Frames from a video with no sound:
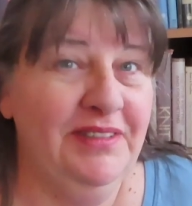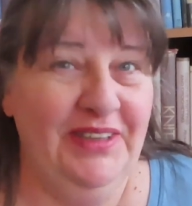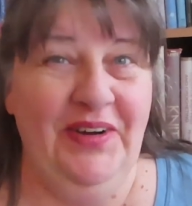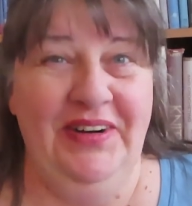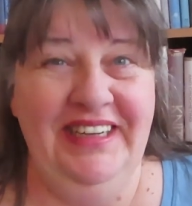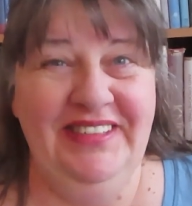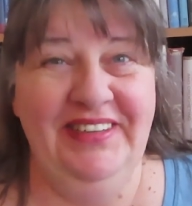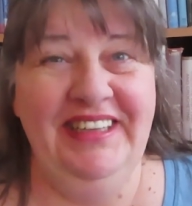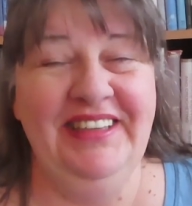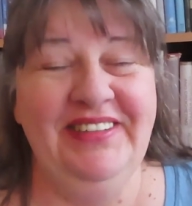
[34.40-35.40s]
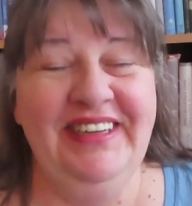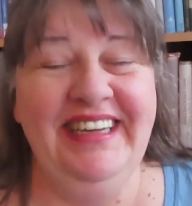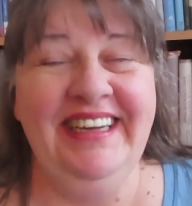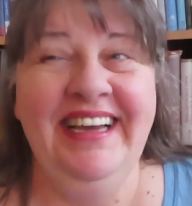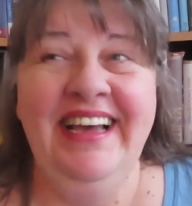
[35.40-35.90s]

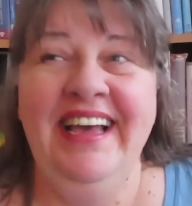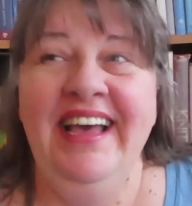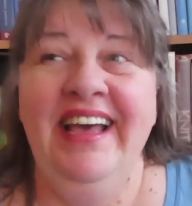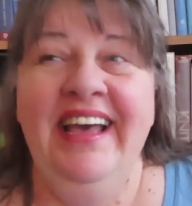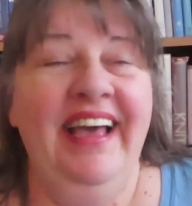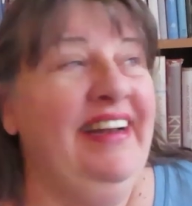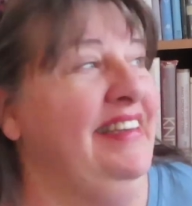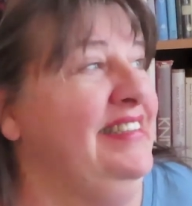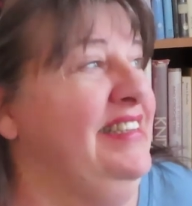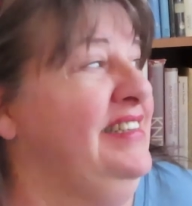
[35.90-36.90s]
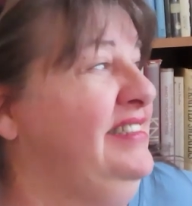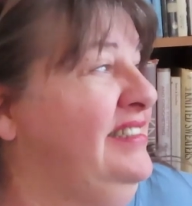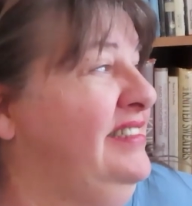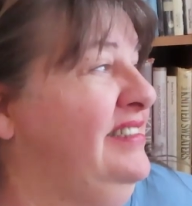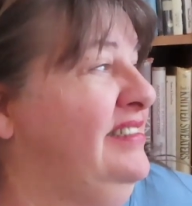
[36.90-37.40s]
2023, and it's a
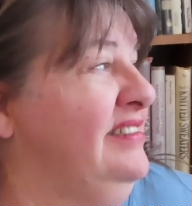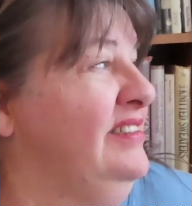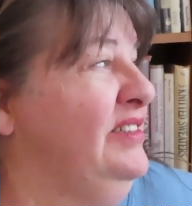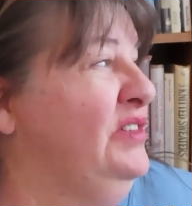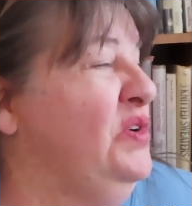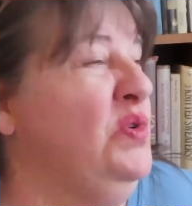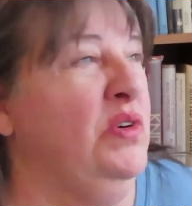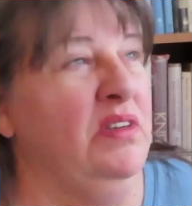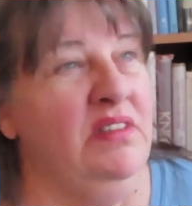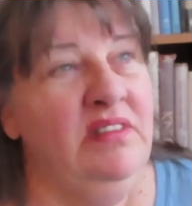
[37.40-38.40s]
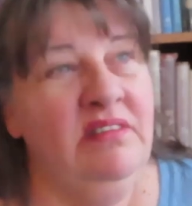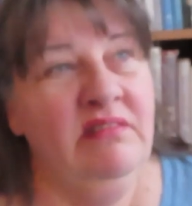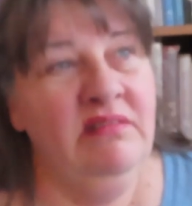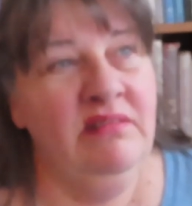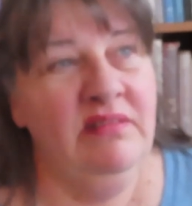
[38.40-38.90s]
cool,
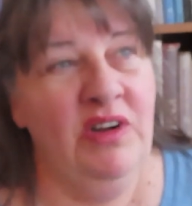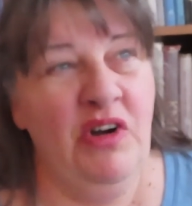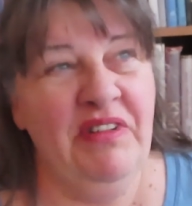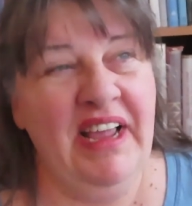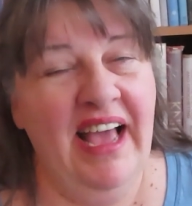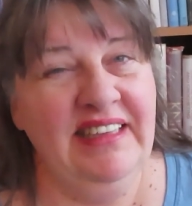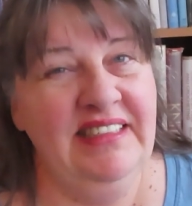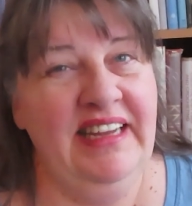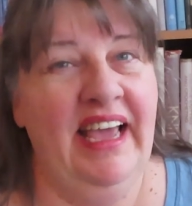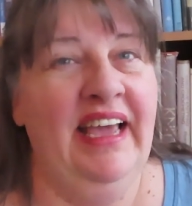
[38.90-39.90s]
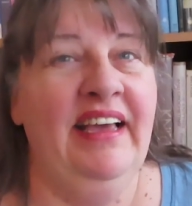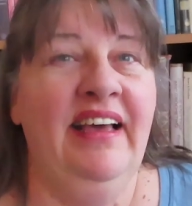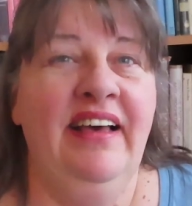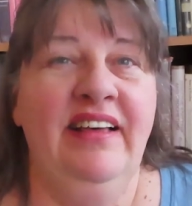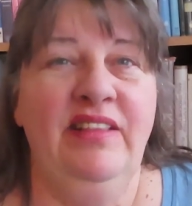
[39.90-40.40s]
overcast day.
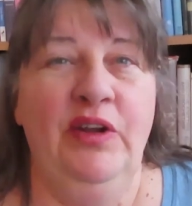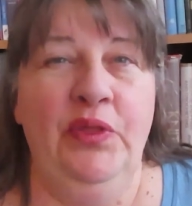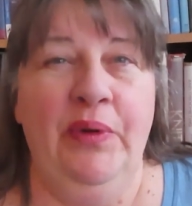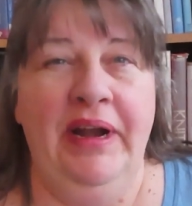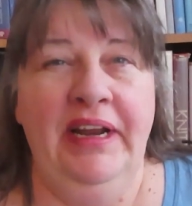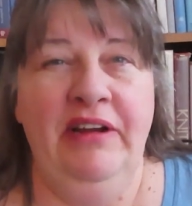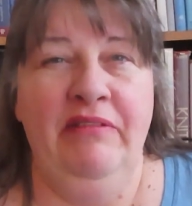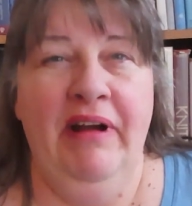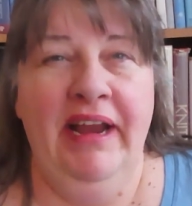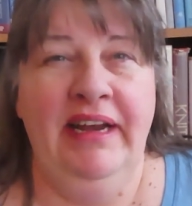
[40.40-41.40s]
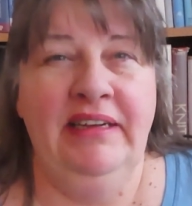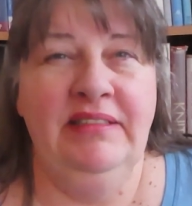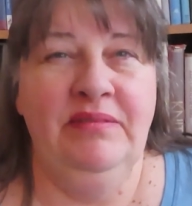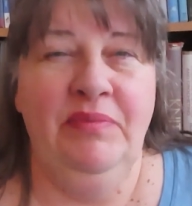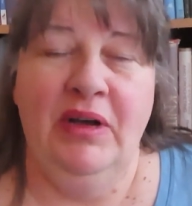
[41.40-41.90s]
They're threatening rain
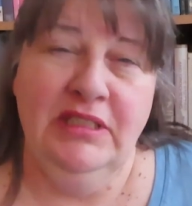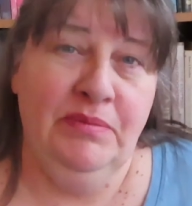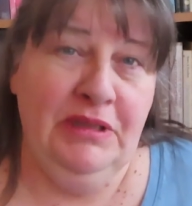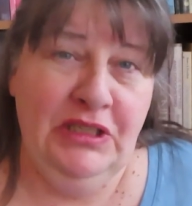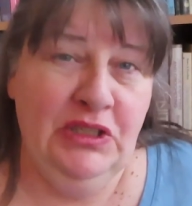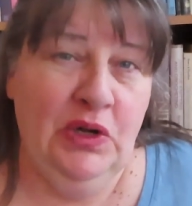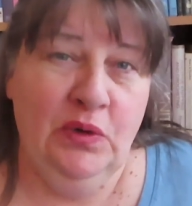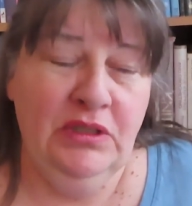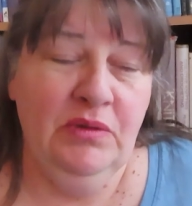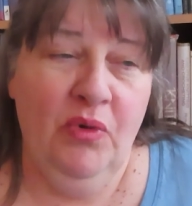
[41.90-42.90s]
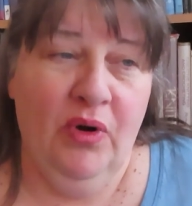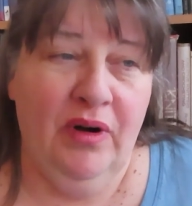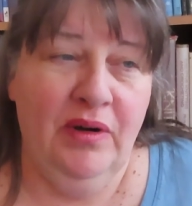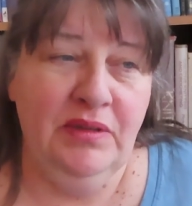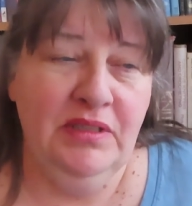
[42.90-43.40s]
and possibly snow
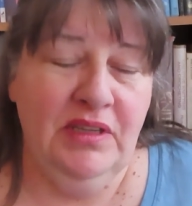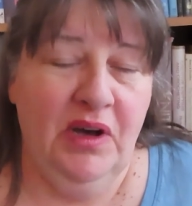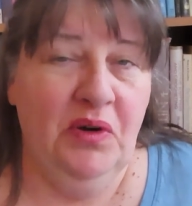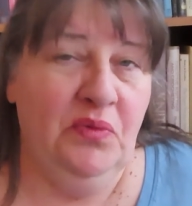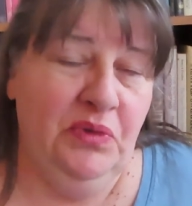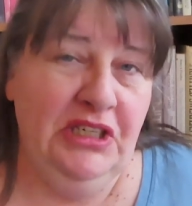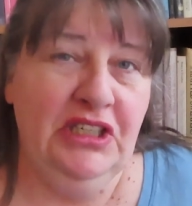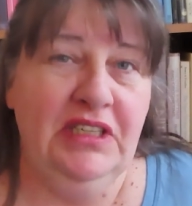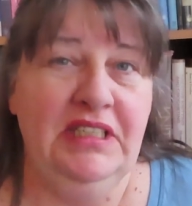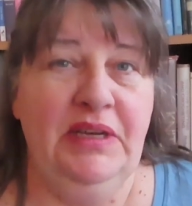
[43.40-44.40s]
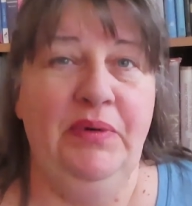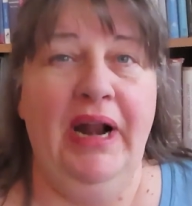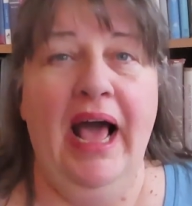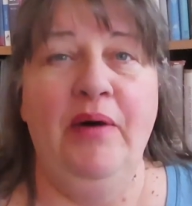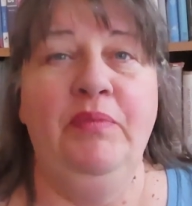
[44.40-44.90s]
tomorrow, so we shall see what
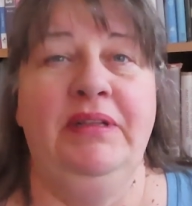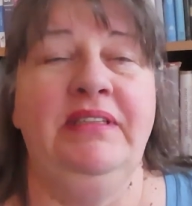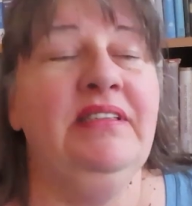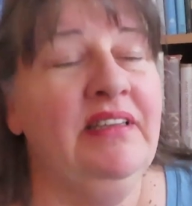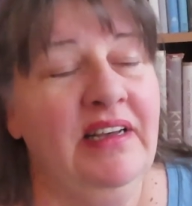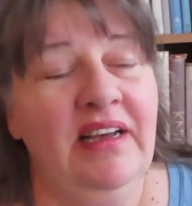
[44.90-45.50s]
happens.